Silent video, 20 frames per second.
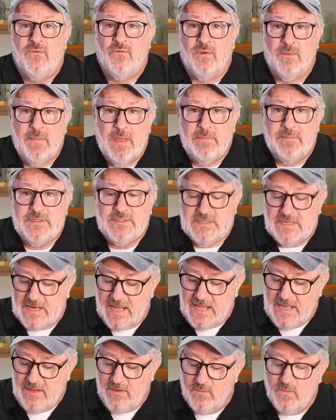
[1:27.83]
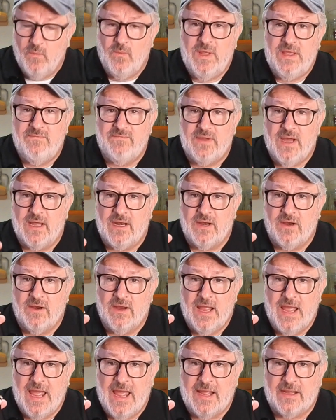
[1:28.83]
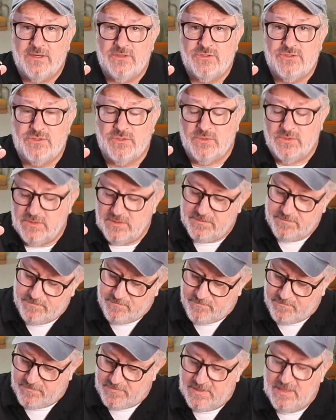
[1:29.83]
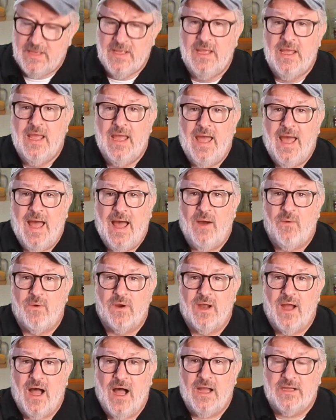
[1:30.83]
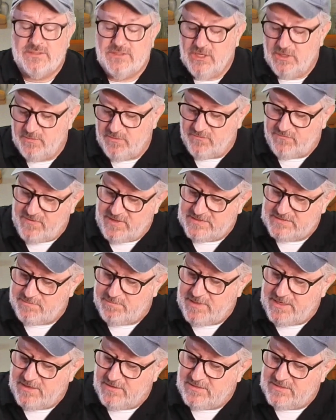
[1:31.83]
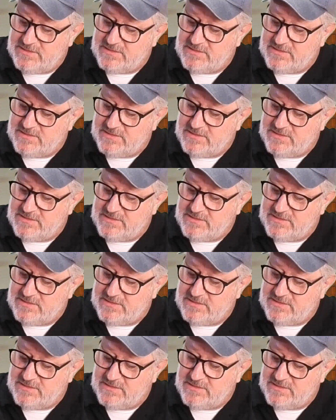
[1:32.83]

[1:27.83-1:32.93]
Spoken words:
Remember today, we've got our Hacker-Pschorr, our Oktoberfest beer.